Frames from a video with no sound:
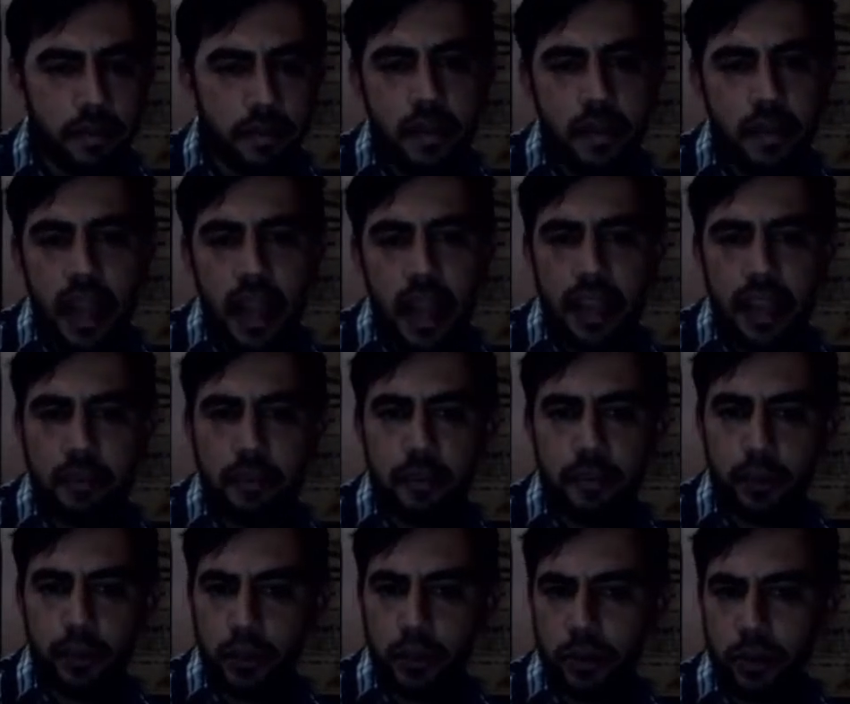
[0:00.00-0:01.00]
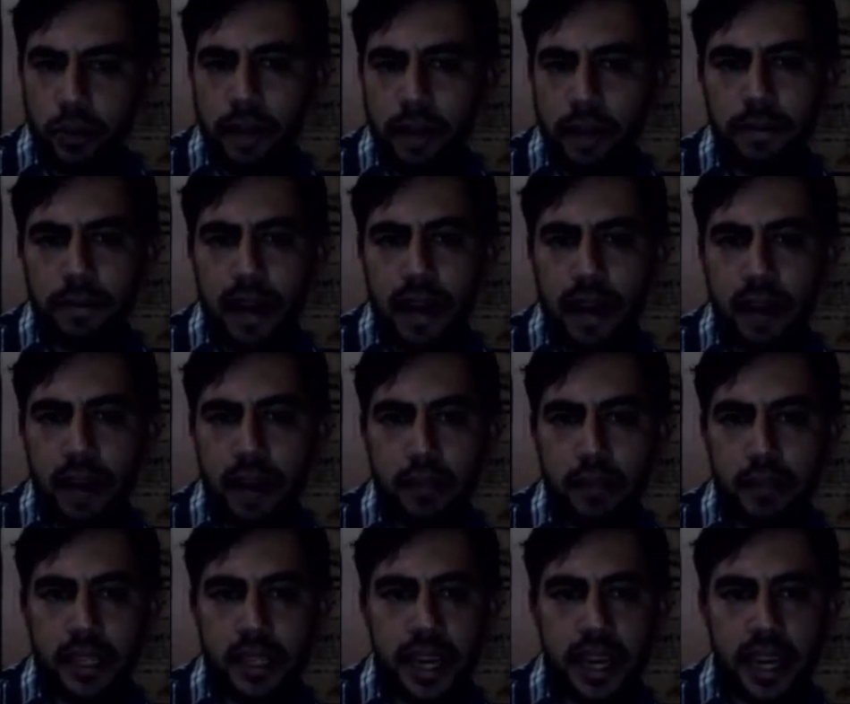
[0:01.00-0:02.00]
I can push to f5 with
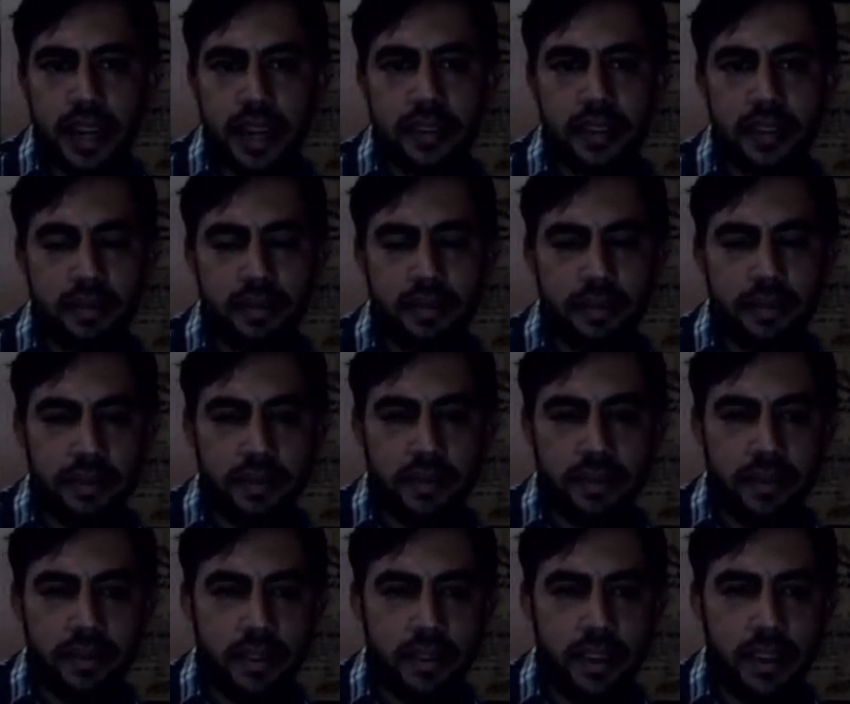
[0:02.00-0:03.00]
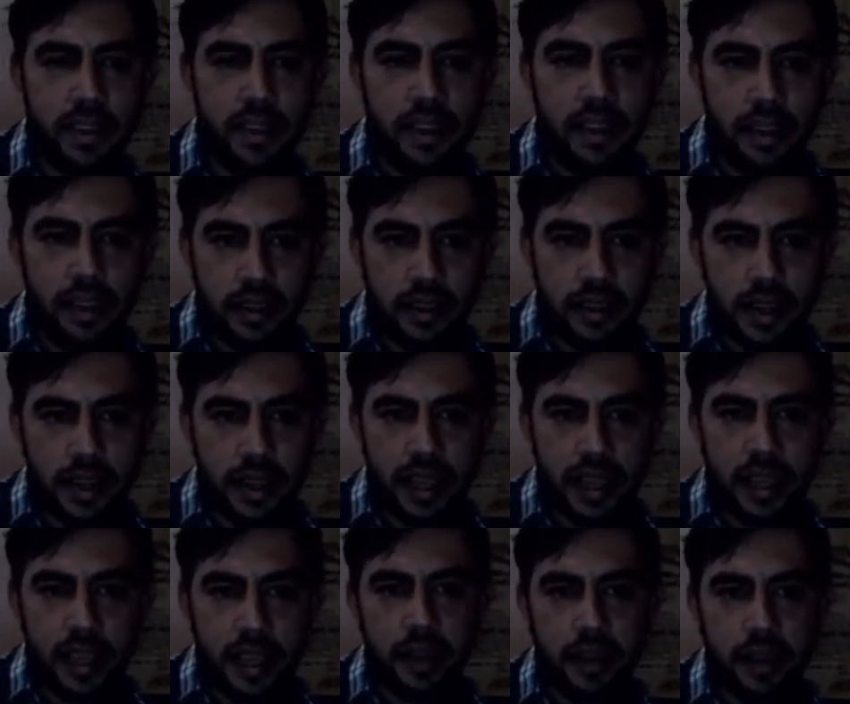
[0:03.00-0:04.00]
check. The
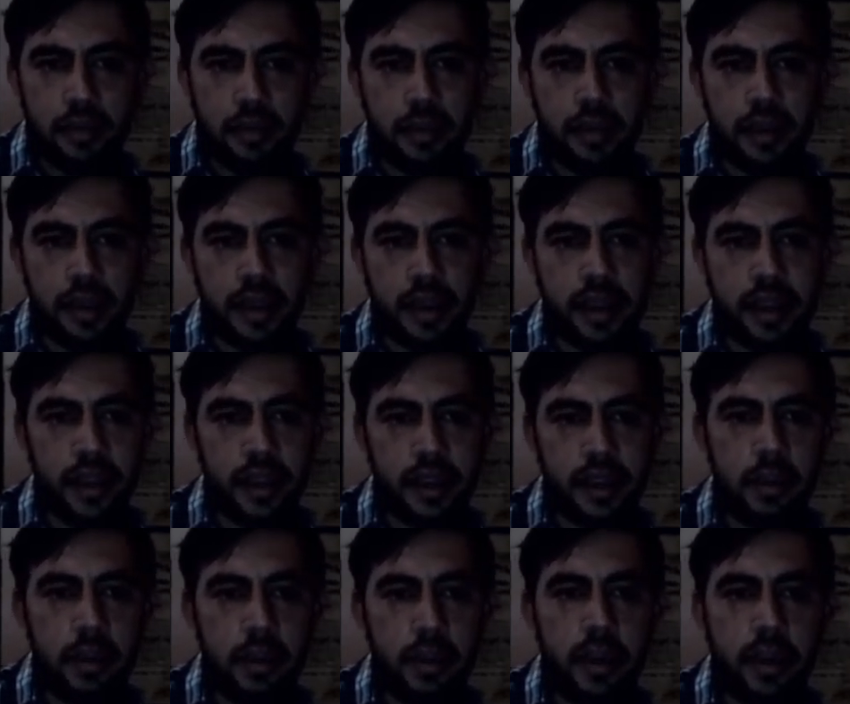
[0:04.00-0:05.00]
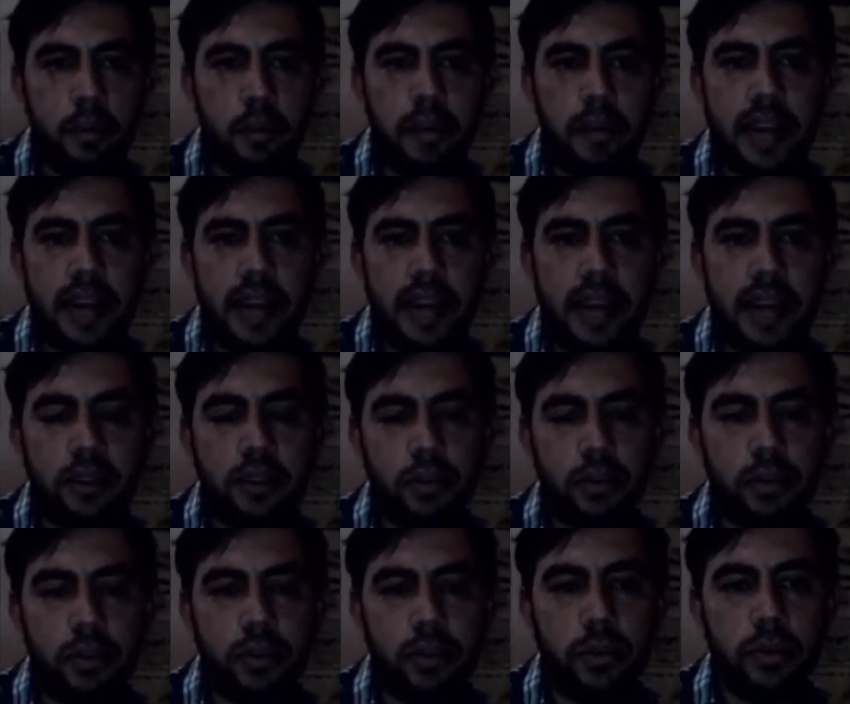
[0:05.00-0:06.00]
king will go back
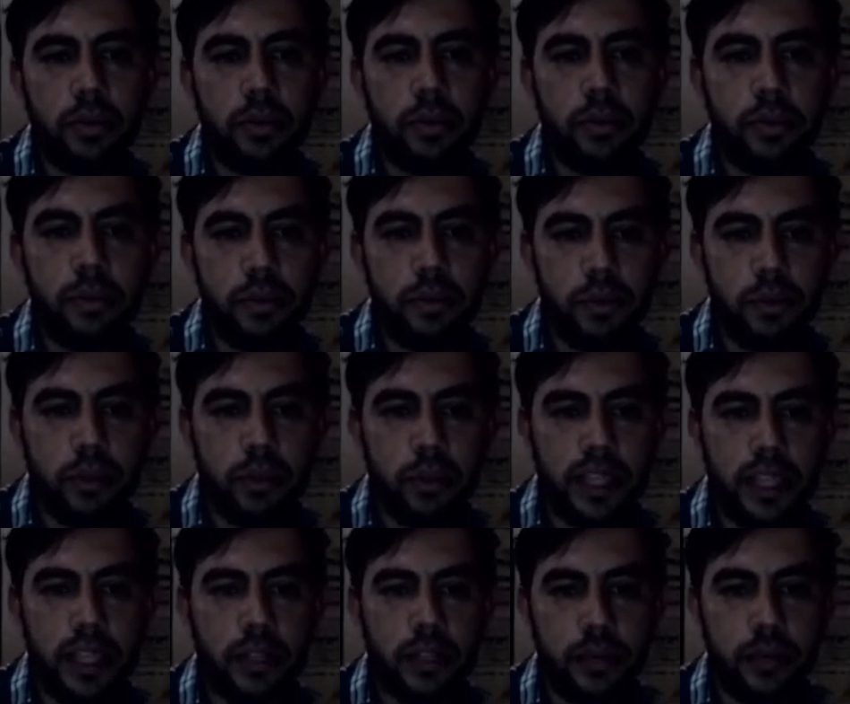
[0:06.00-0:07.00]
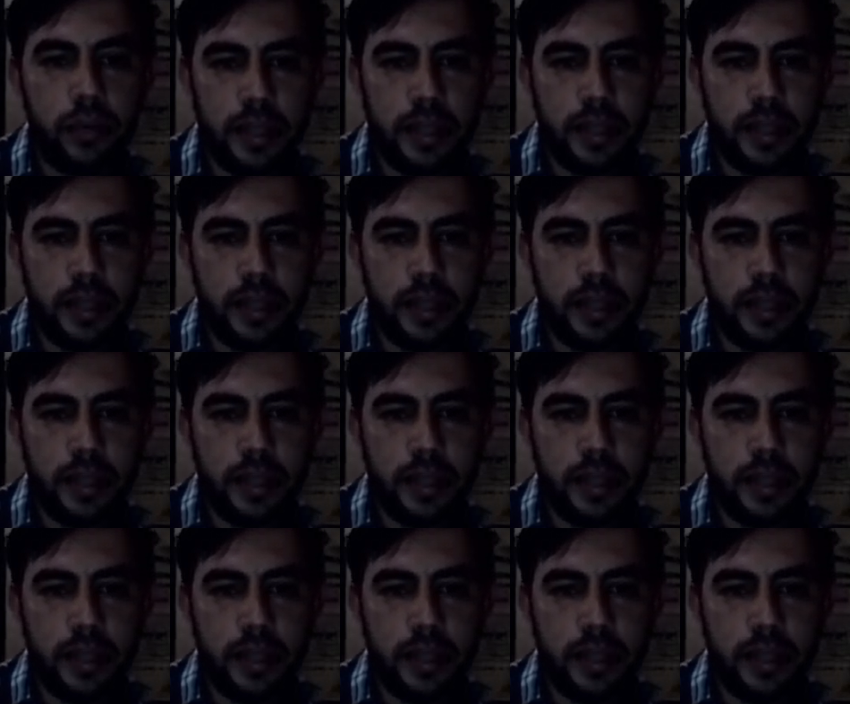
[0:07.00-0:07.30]
to g3.